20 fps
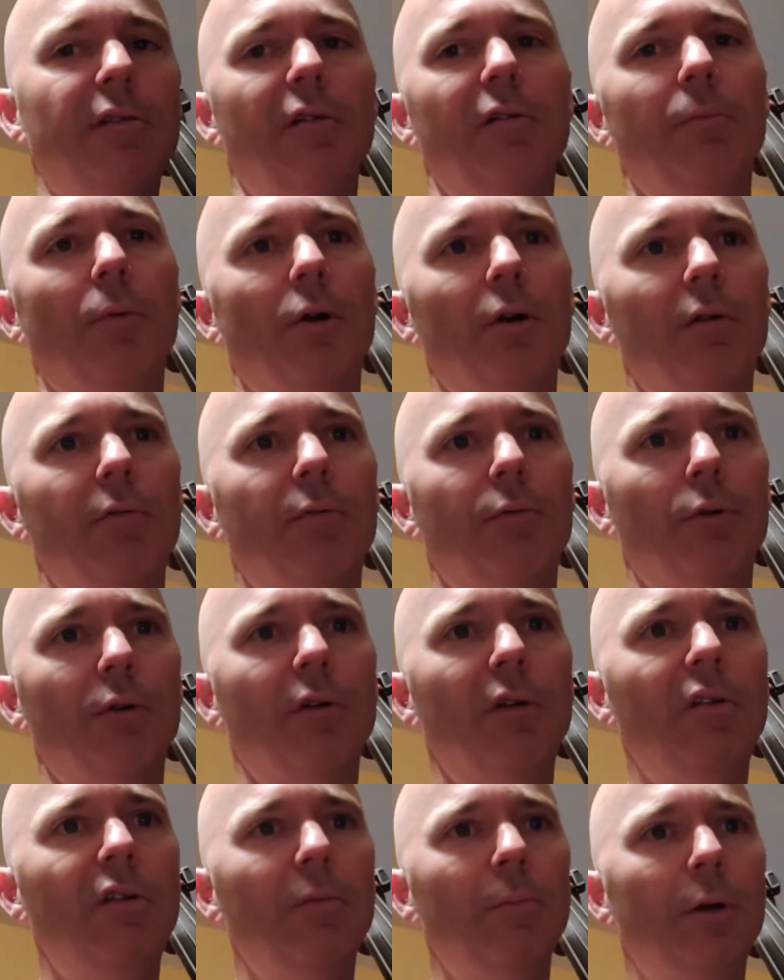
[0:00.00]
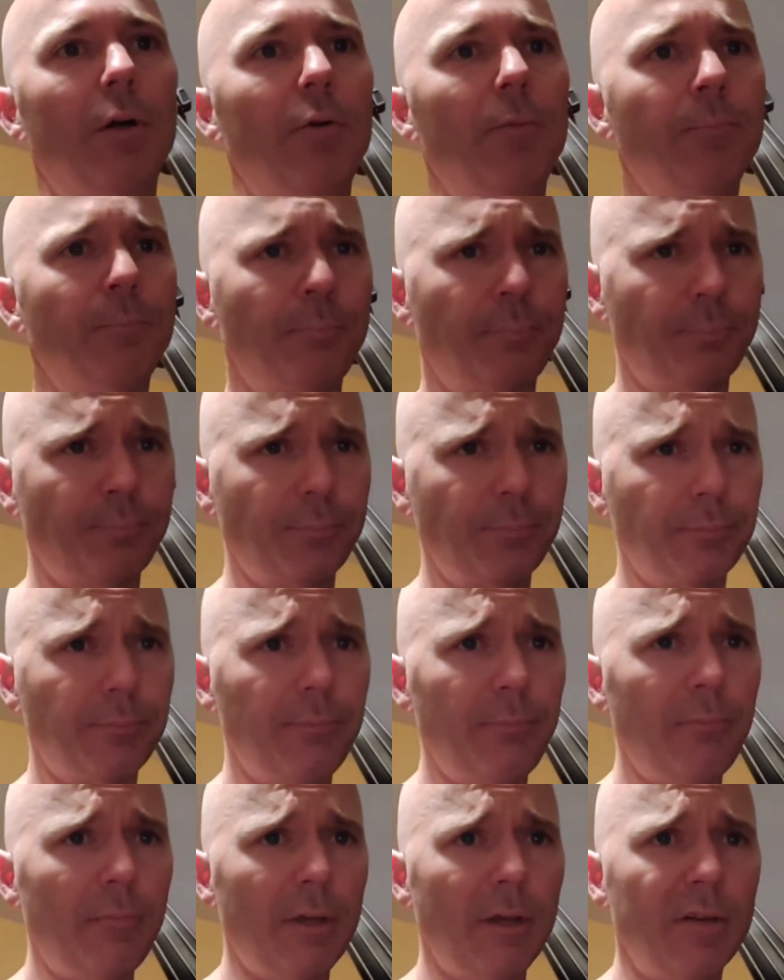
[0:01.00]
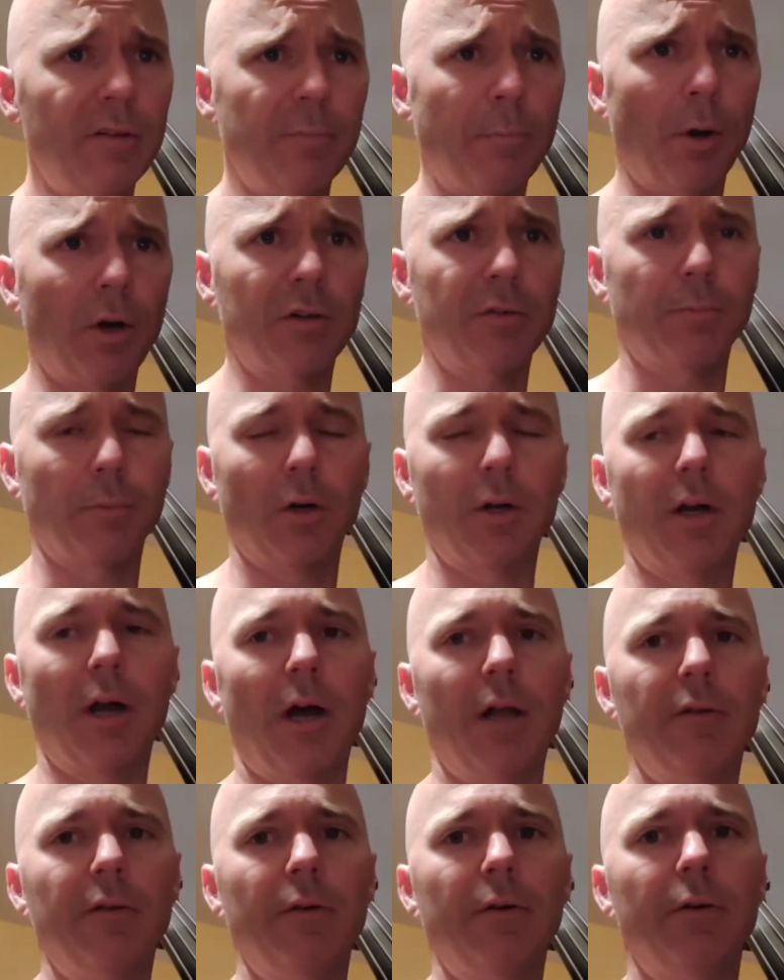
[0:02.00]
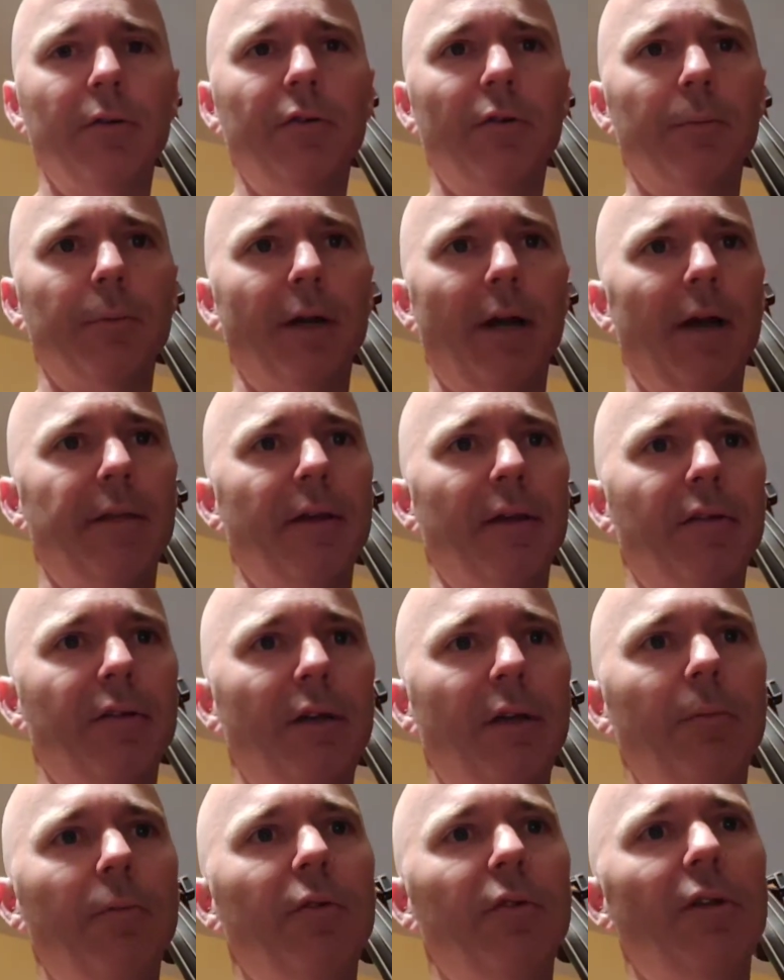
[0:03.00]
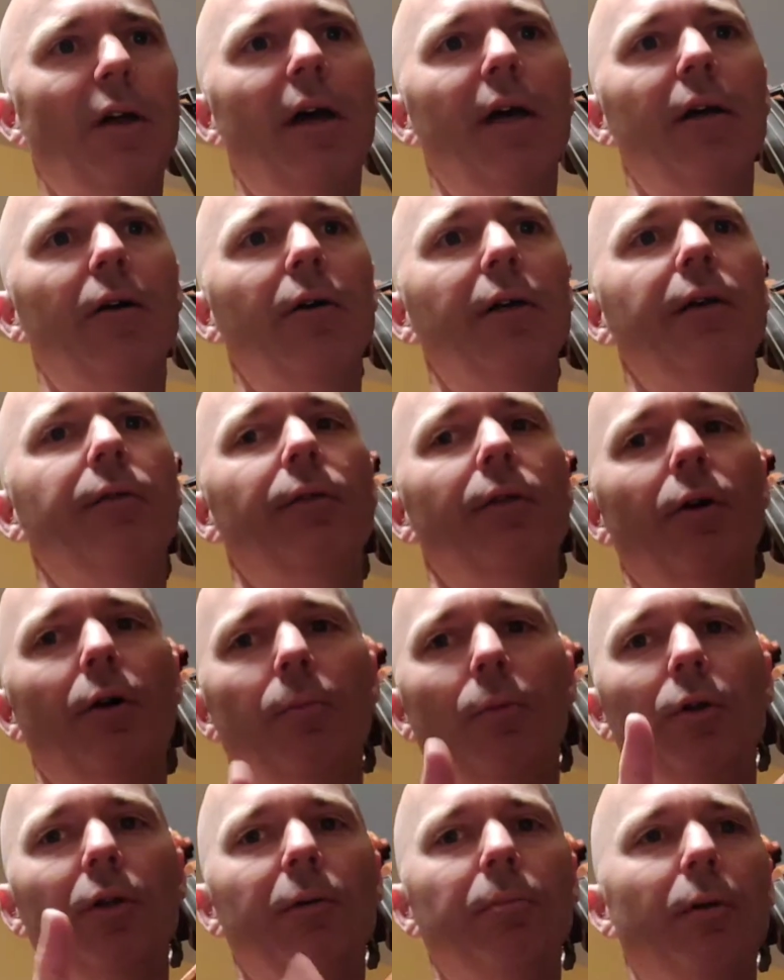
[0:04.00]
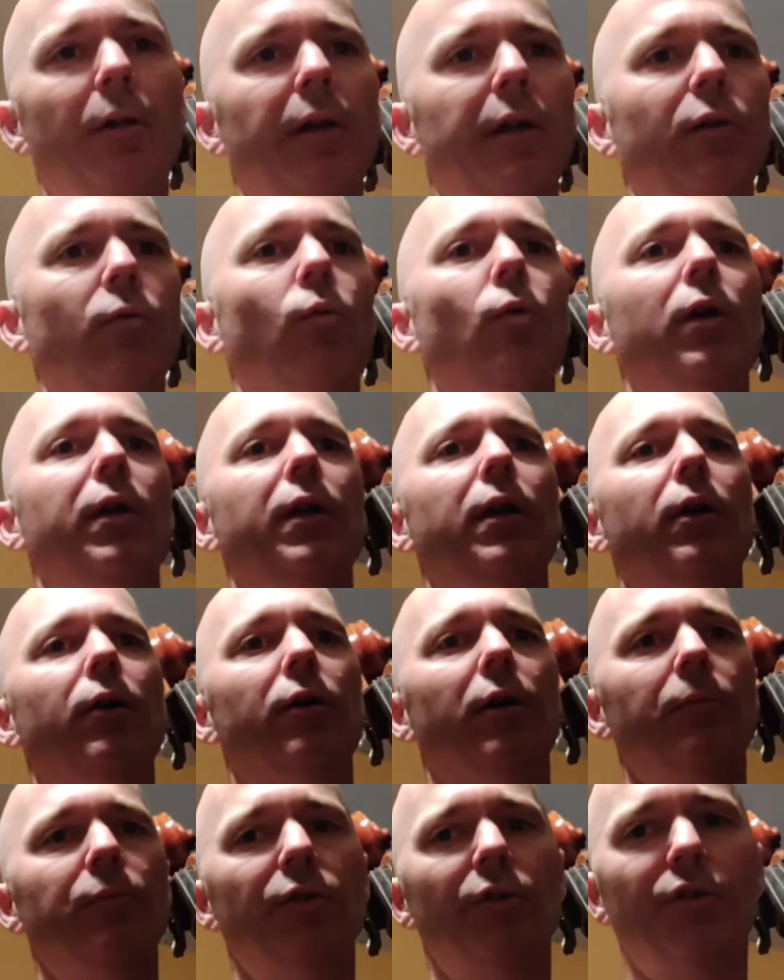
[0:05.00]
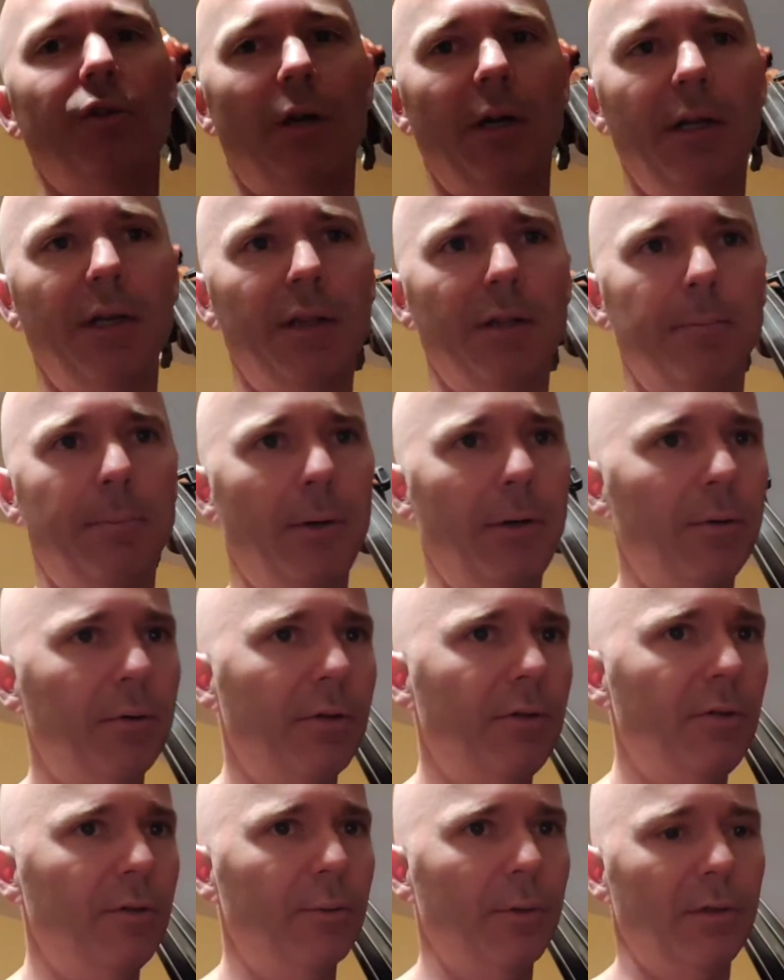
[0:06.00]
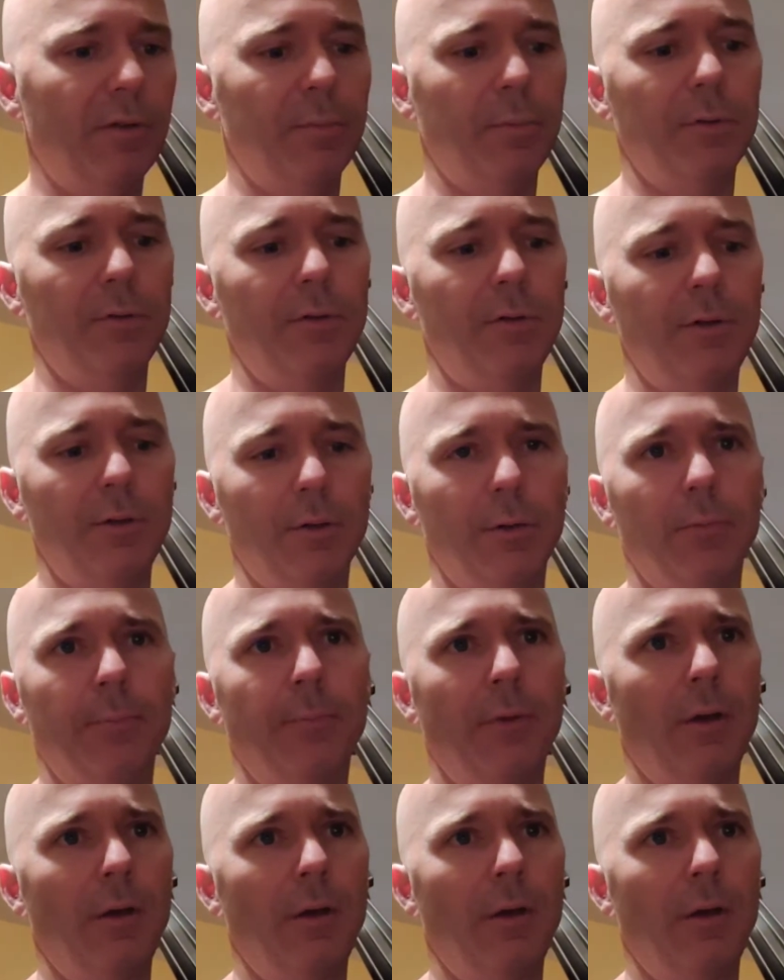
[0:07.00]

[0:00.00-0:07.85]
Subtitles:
This is marked fortissimo. It's marked marcato, so I'm going to have that same style even though I'm only playing one note. I'm just trying to get the bow to do what it's supposed to do.